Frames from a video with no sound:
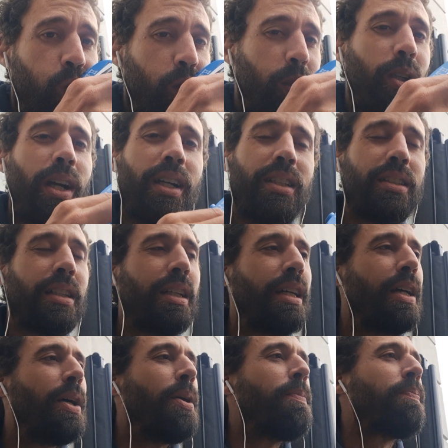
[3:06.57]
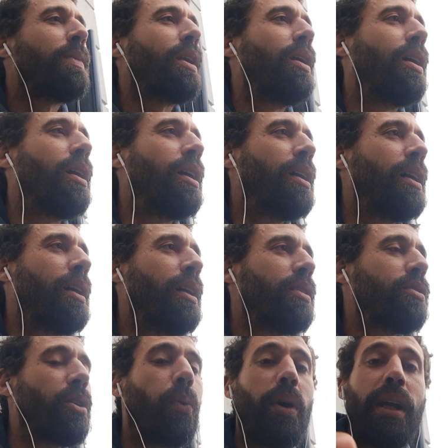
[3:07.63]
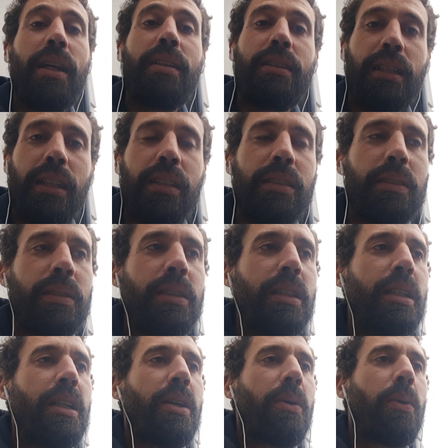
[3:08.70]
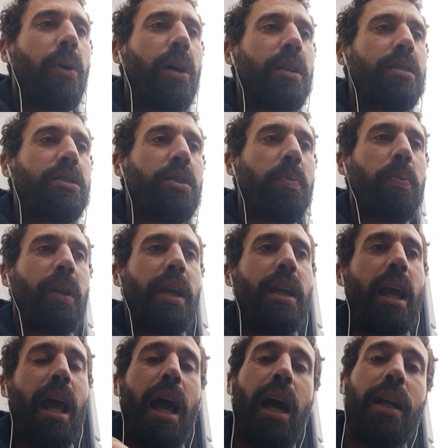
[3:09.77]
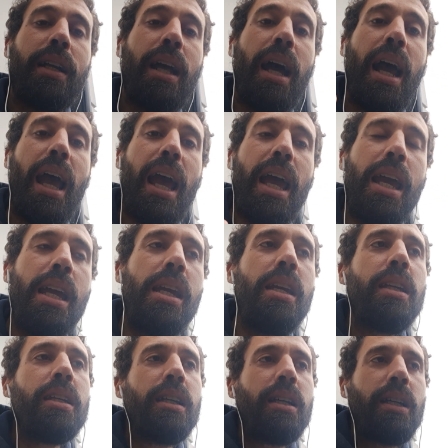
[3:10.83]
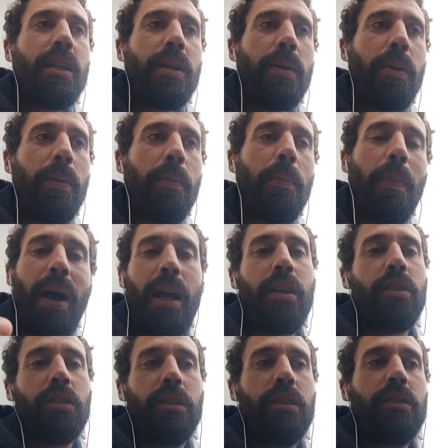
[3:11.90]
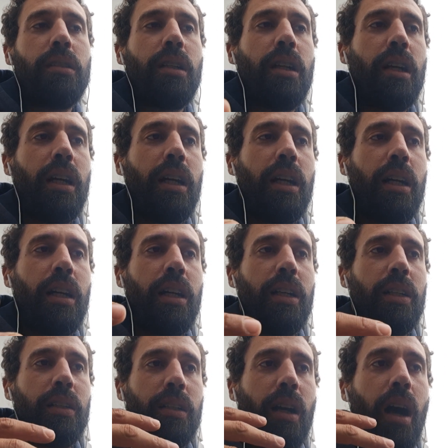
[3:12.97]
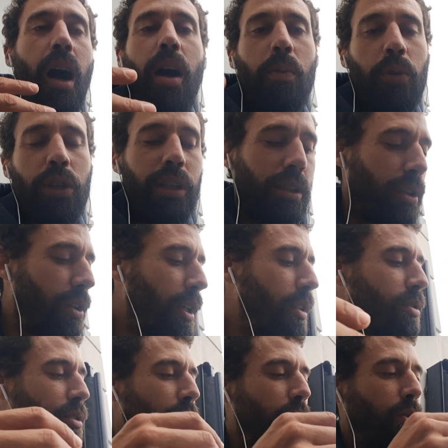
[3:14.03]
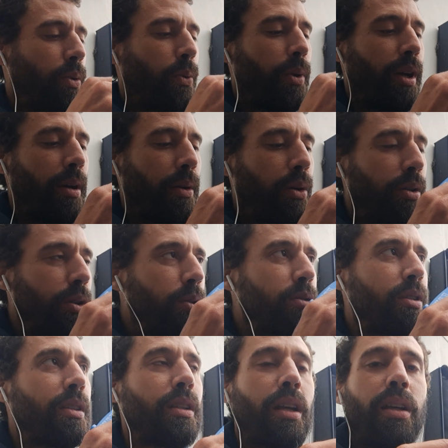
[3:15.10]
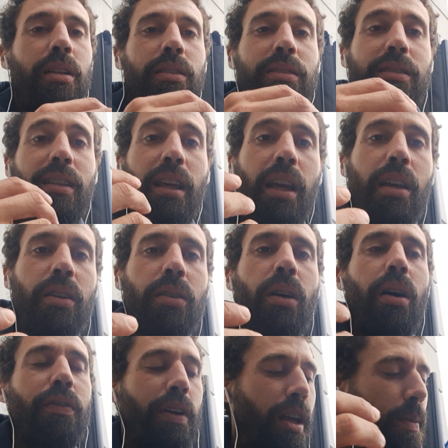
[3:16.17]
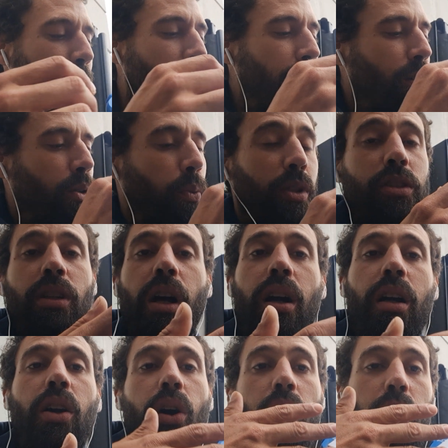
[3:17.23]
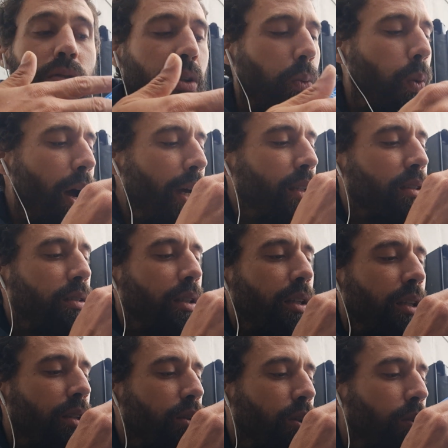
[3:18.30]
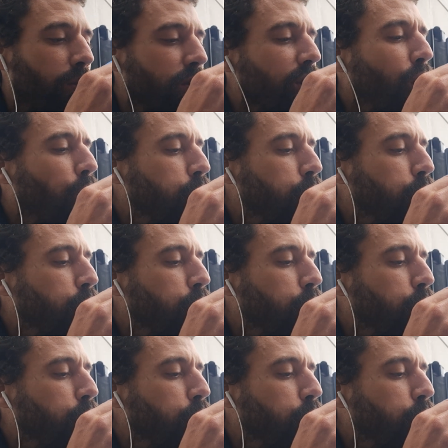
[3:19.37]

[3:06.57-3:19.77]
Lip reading: Right? So what I did was to play an A minor harmony. Okay, so we are using the scale of A minor, which are all the white notes.